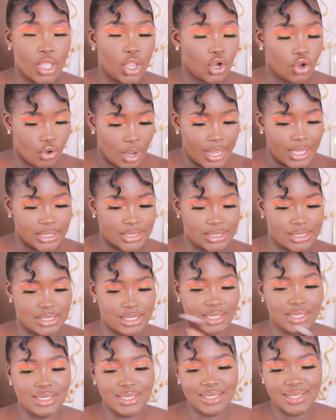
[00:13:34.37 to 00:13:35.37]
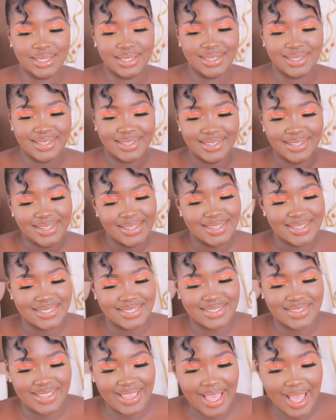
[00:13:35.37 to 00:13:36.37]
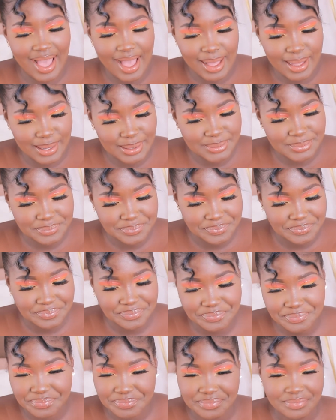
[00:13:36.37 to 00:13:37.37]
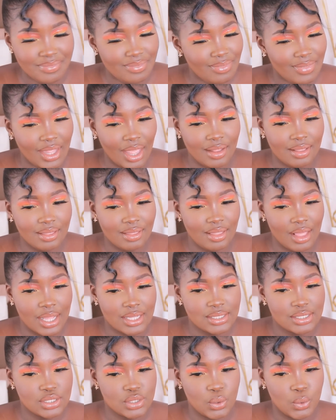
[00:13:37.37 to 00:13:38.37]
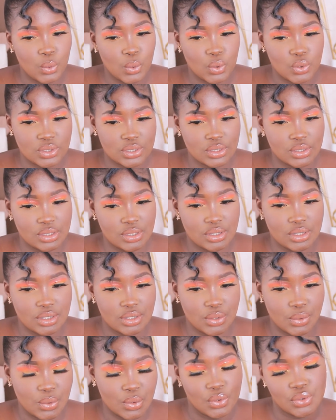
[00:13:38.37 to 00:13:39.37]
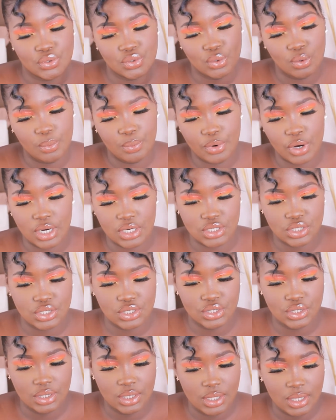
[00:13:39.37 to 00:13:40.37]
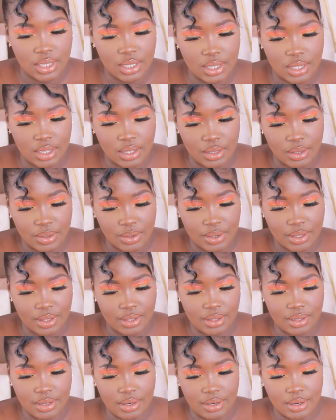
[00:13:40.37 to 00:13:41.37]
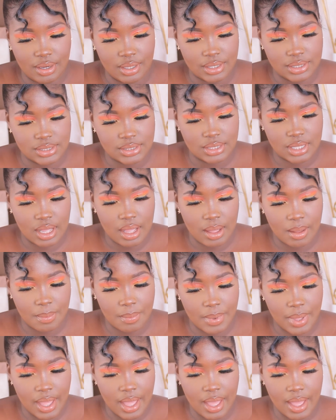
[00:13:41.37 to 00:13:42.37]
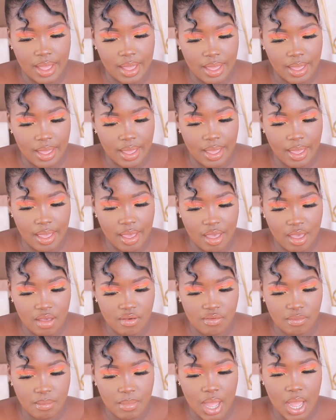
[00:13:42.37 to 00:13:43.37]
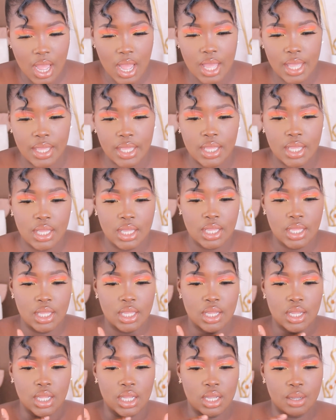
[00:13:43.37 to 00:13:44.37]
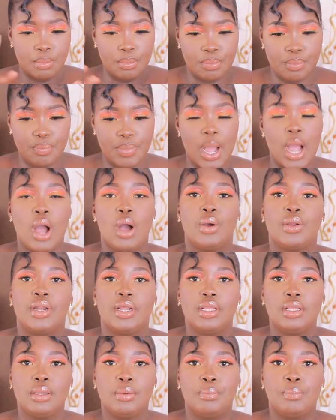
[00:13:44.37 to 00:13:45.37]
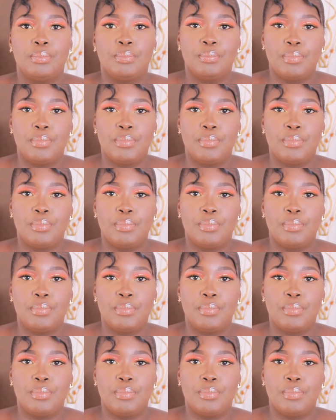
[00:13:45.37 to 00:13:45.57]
great. So yeah, that's your contour brush. Okay, next up I have my powdering